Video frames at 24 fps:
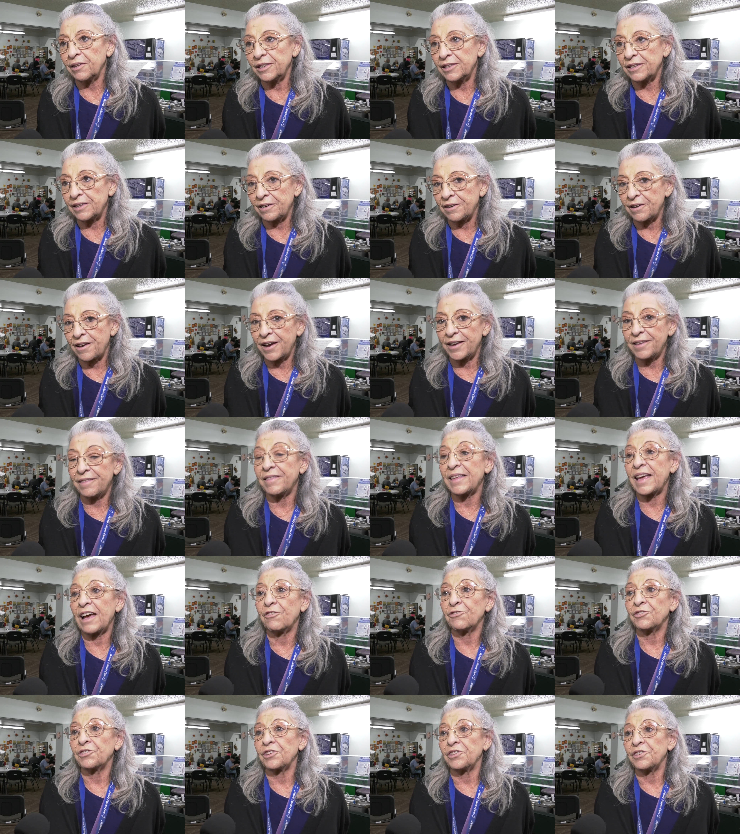It's a
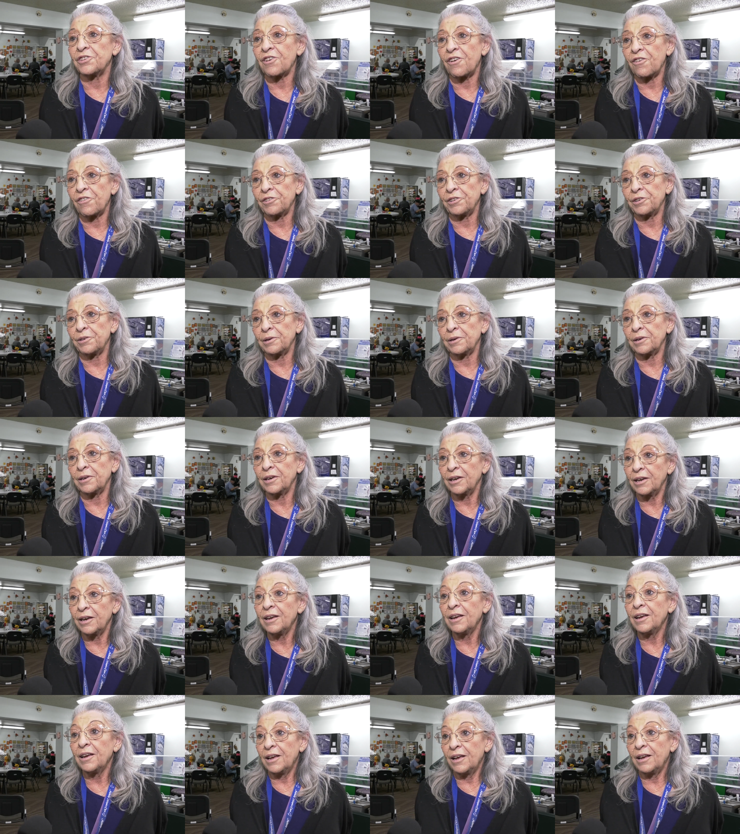$9,000
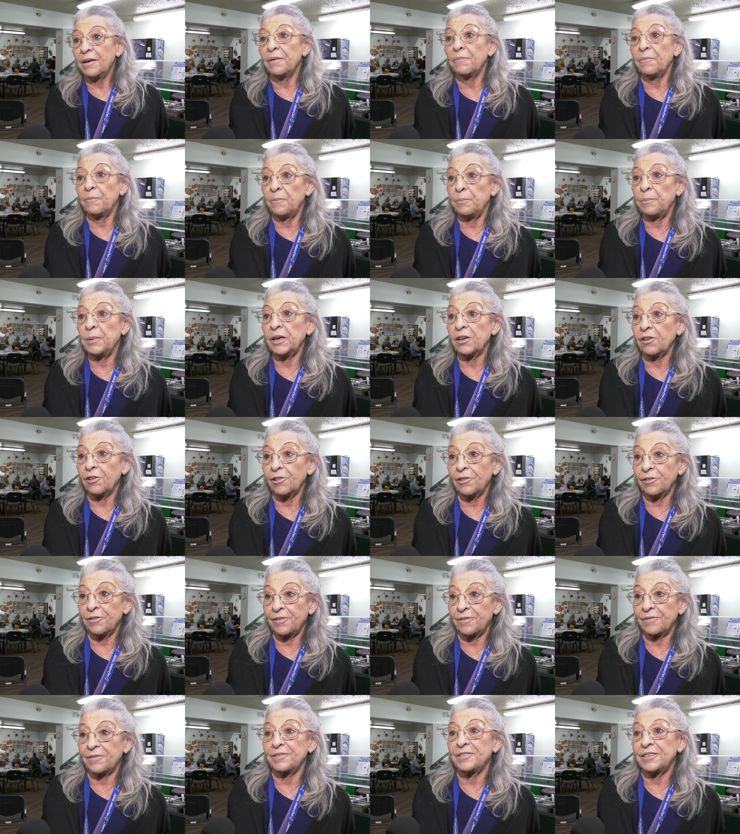bill
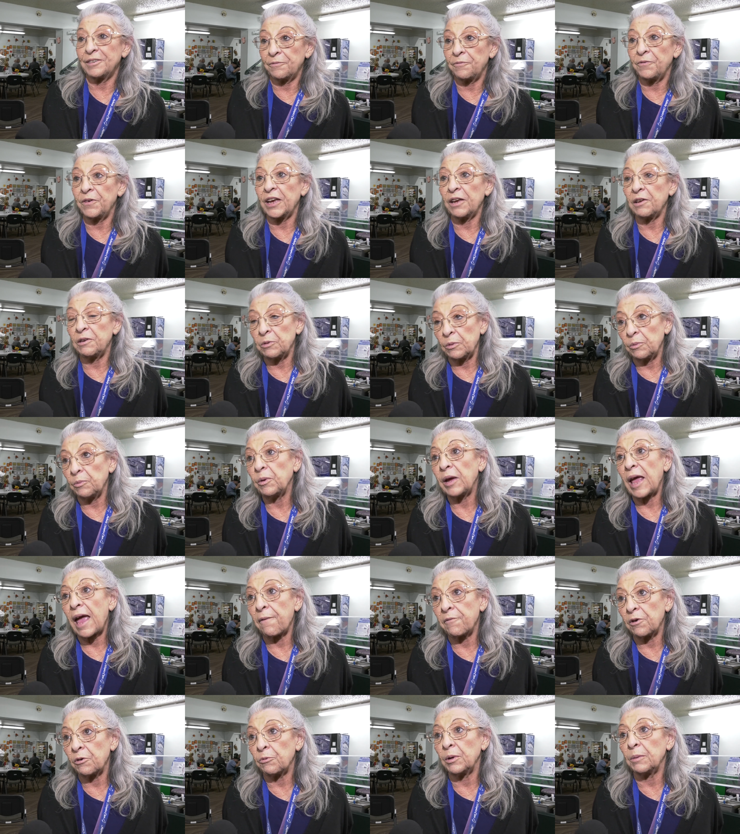to
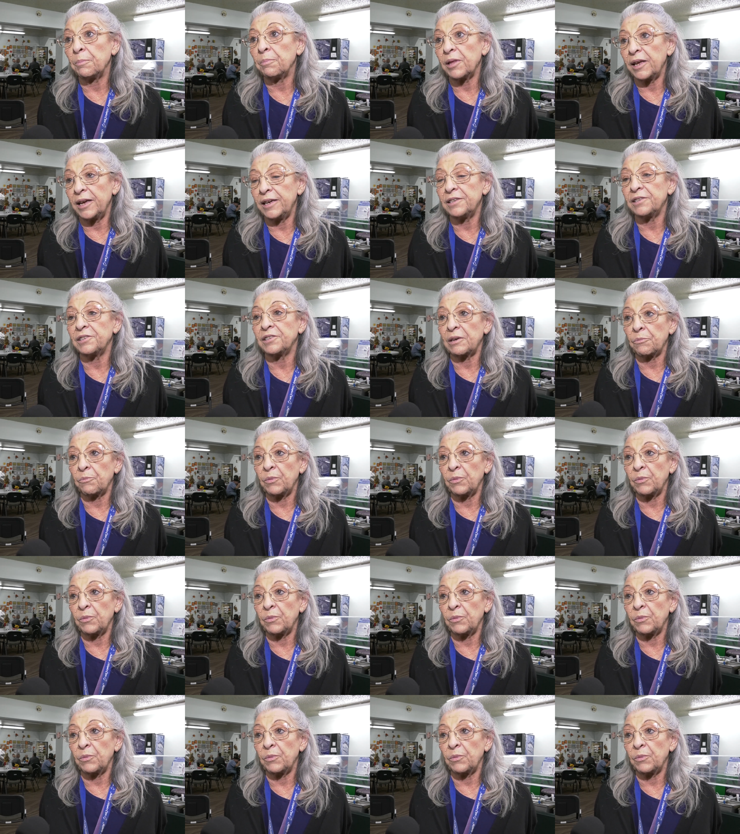have it replaced,